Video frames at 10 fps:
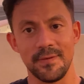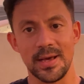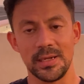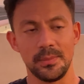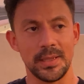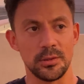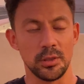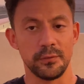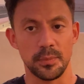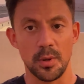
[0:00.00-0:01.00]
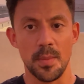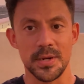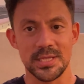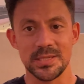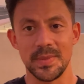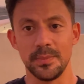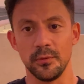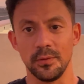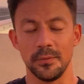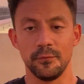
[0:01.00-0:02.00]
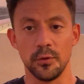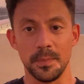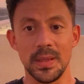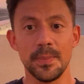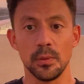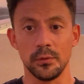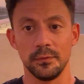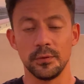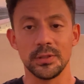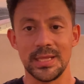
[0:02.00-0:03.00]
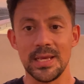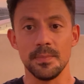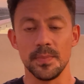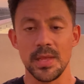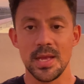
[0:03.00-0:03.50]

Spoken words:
funnel, but not for properties, but for people, for team.